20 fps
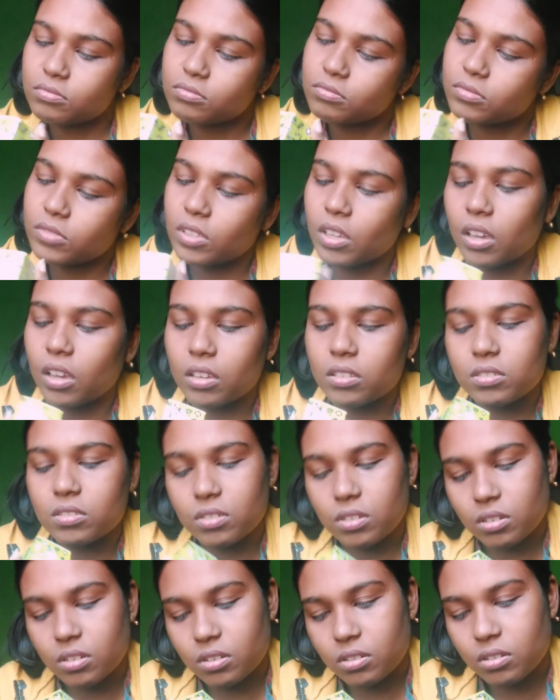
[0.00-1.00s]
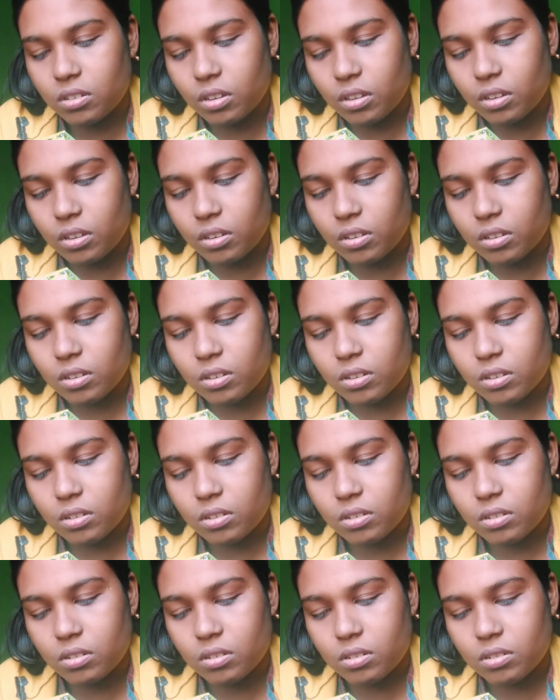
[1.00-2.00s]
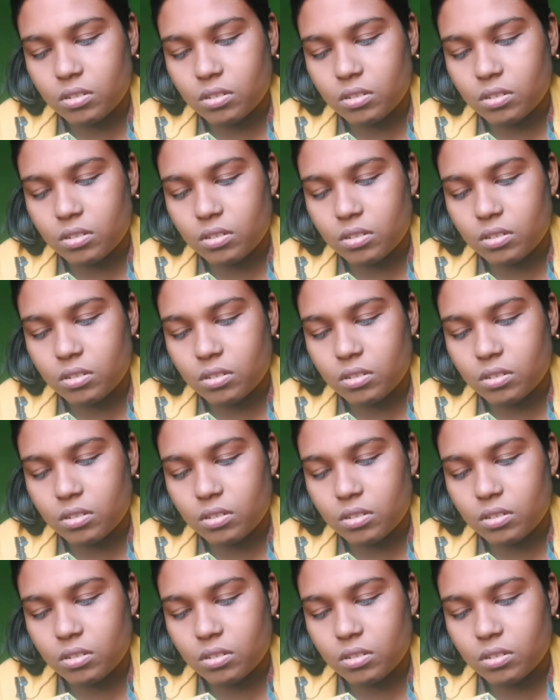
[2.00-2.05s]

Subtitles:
Yeah, it's written here